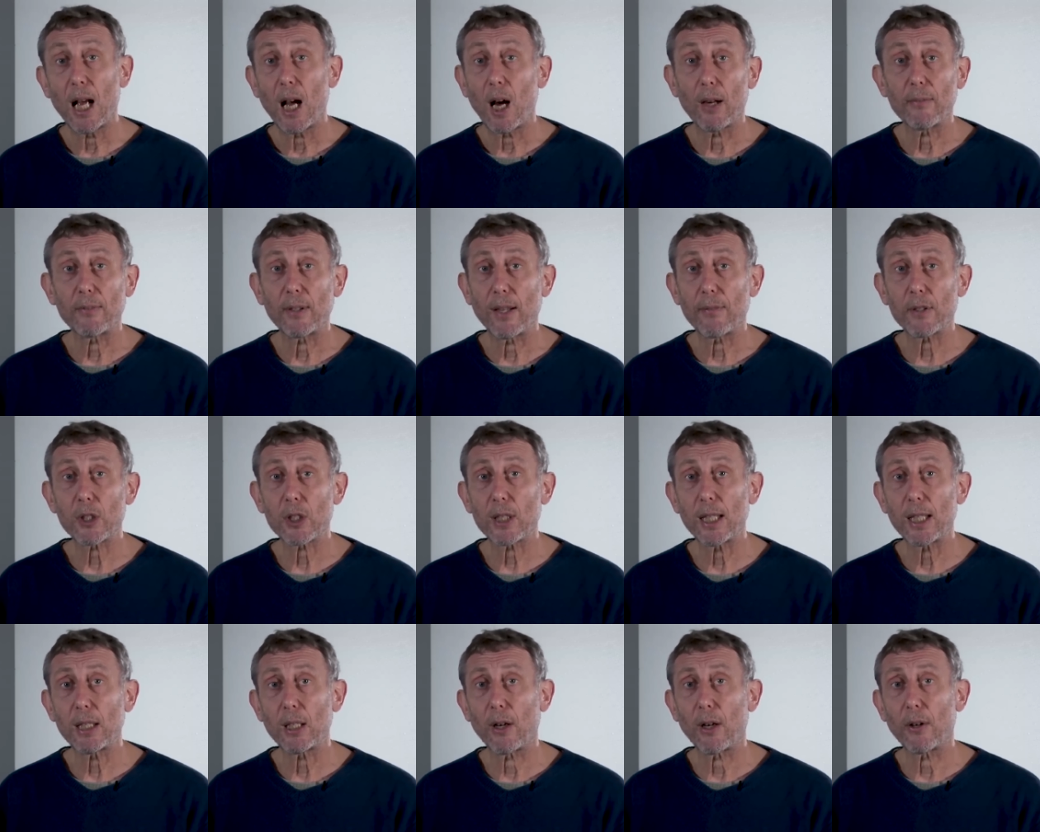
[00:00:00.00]
I've never
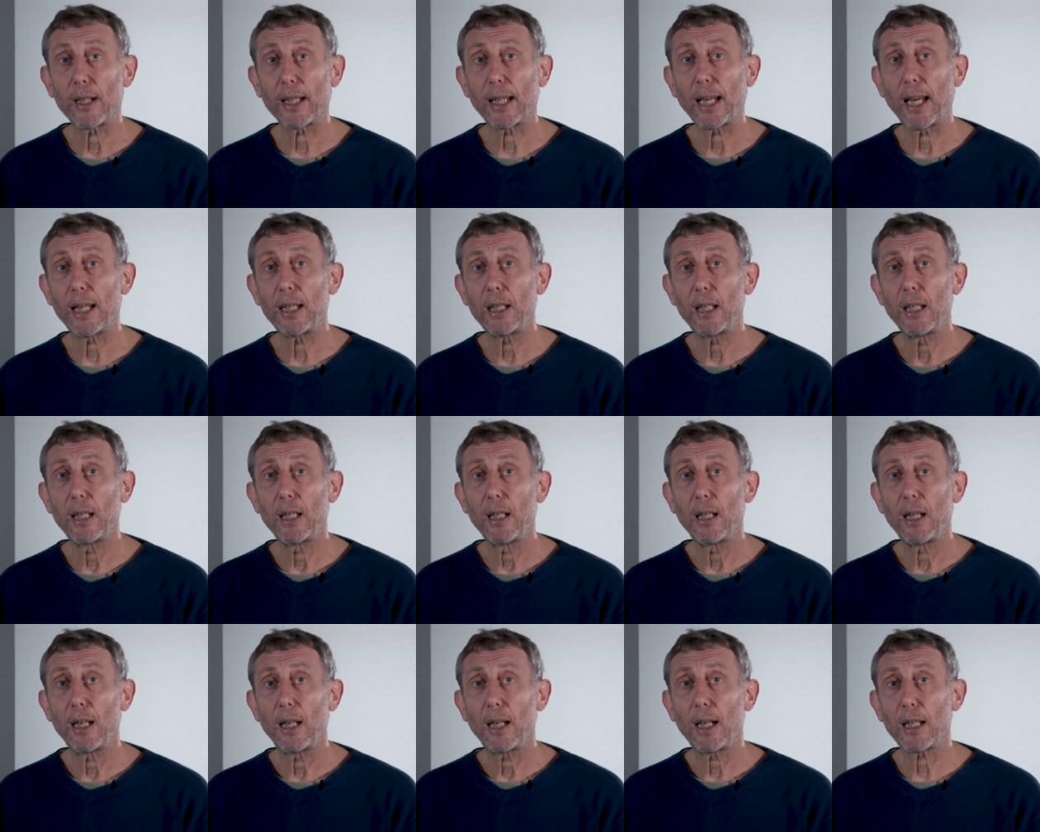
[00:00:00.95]
seen her again,
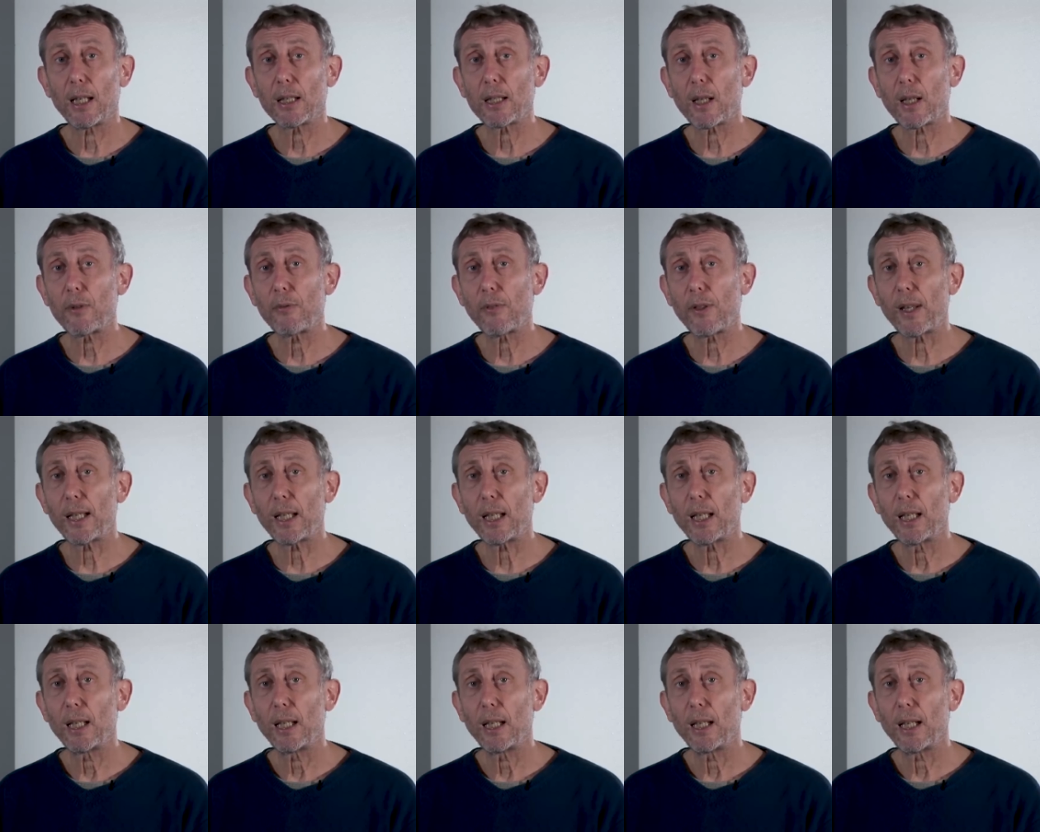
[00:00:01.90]
and I don't
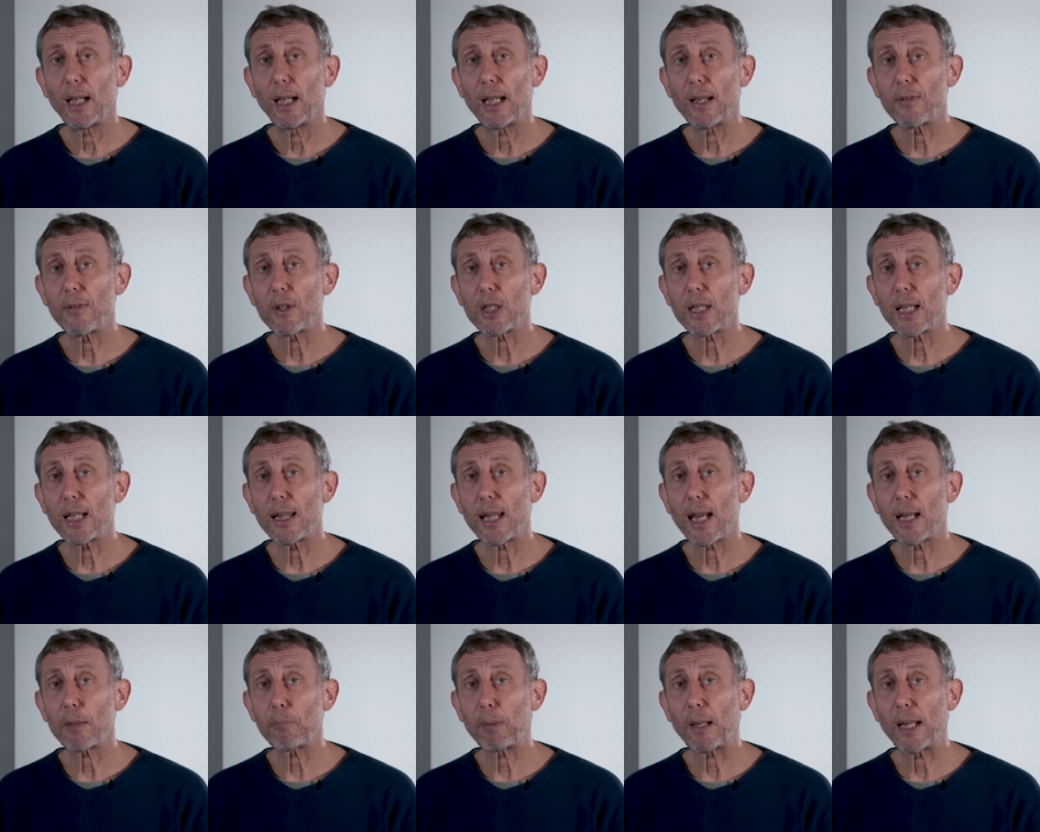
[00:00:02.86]
think I'll ever see
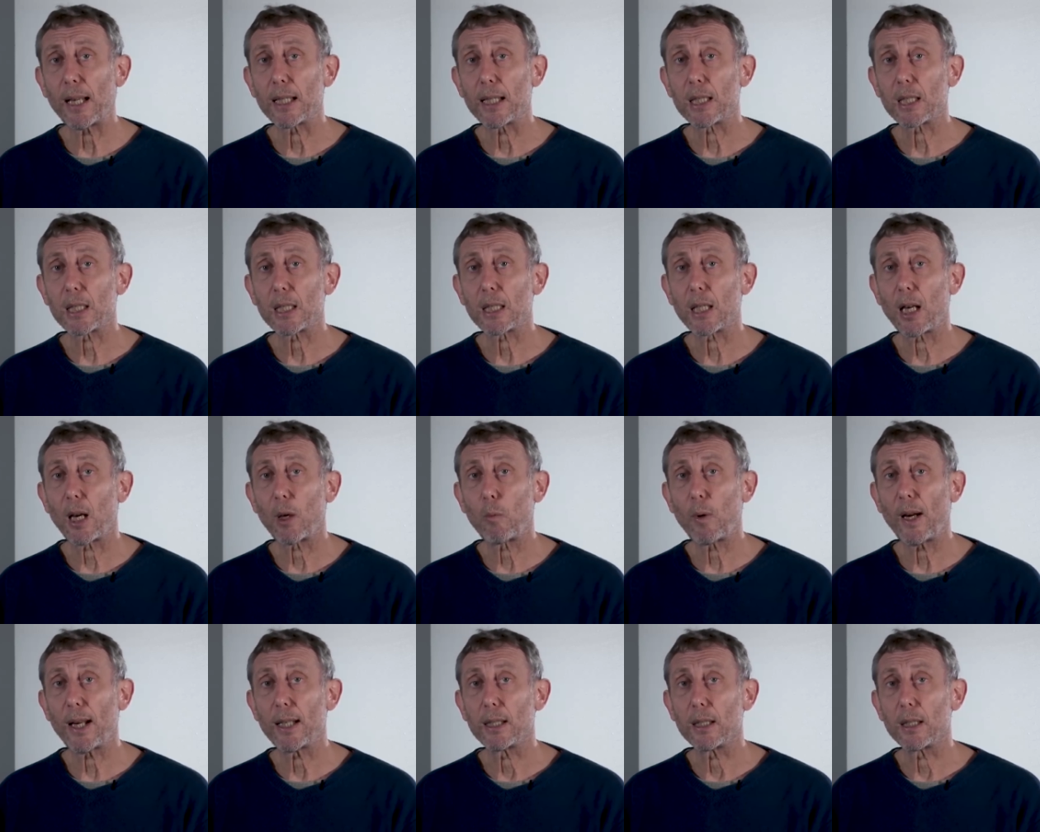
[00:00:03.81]
that place I
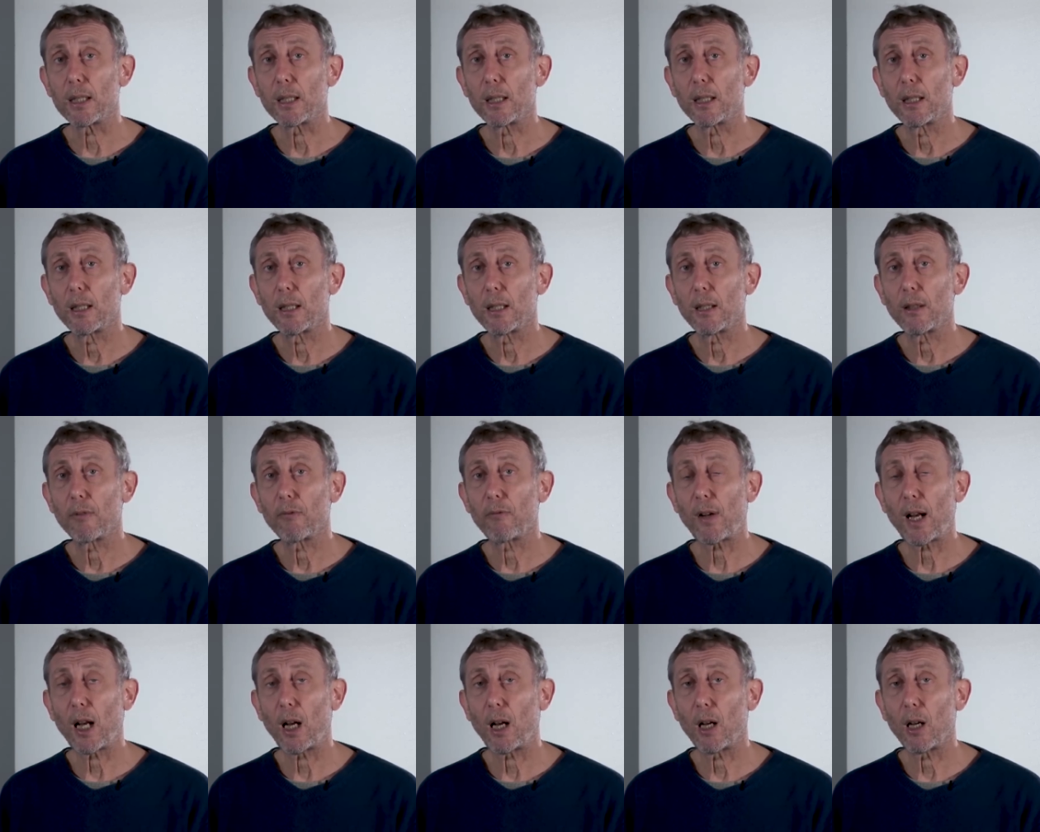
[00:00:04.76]
went,
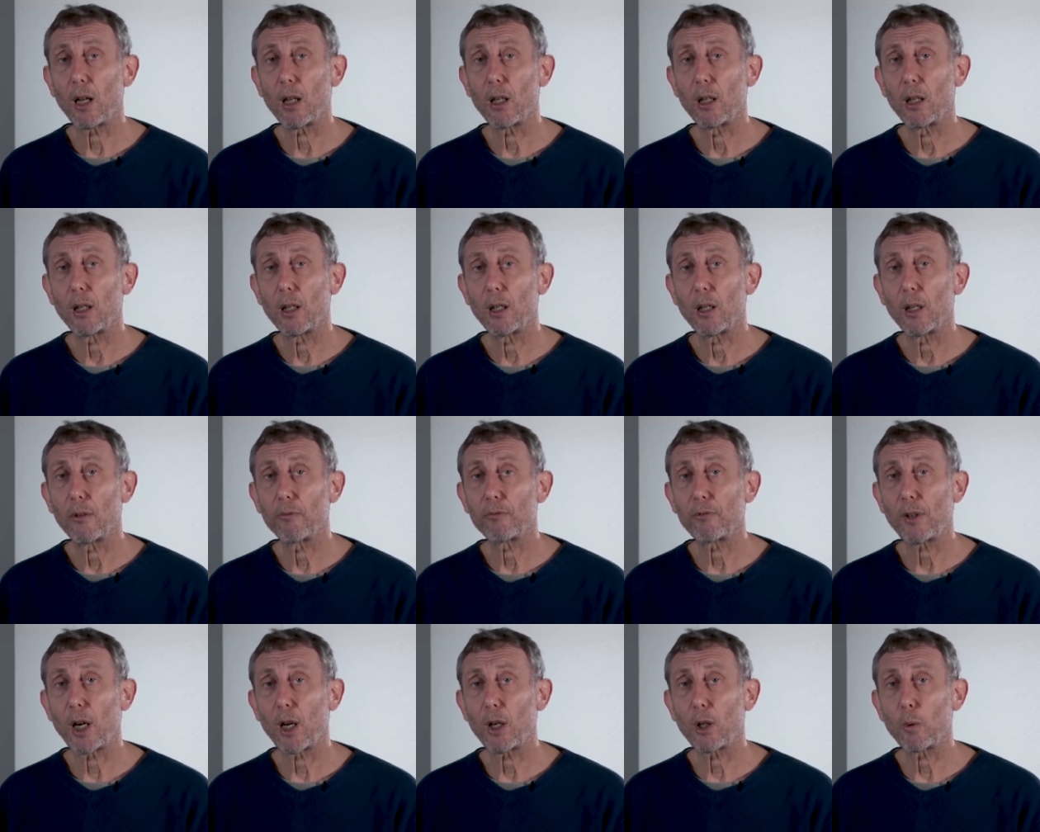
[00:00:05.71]
far,
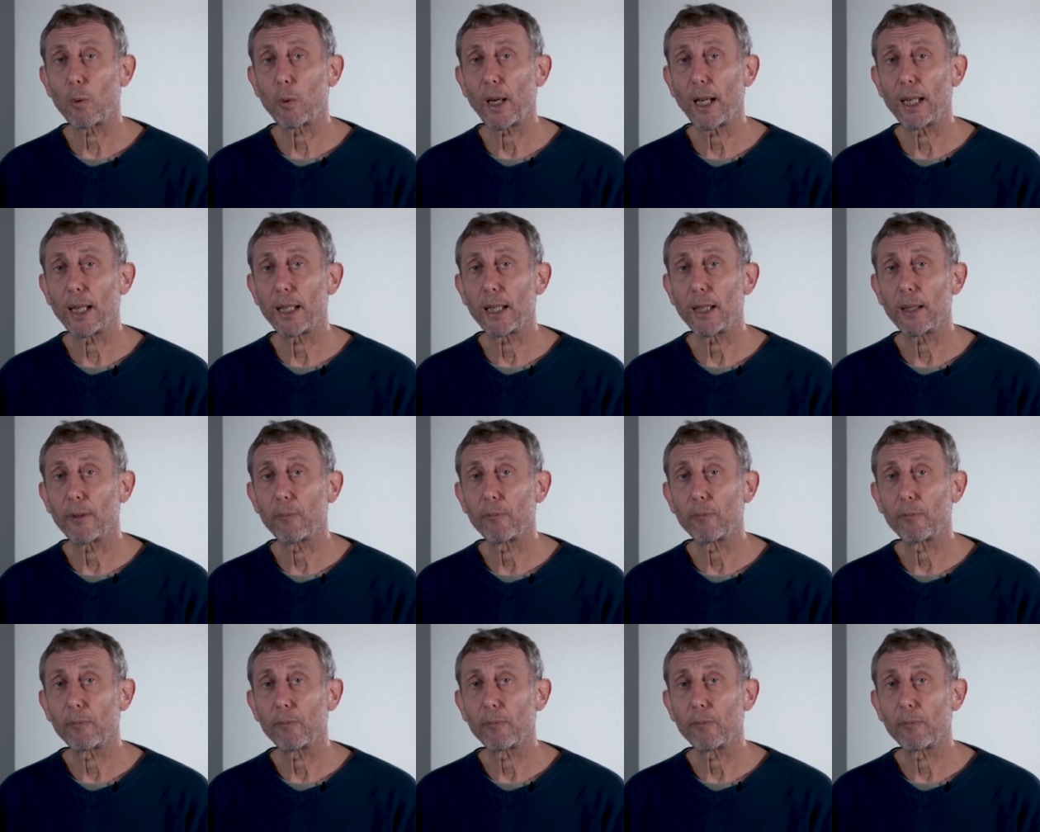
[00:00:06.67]
far away.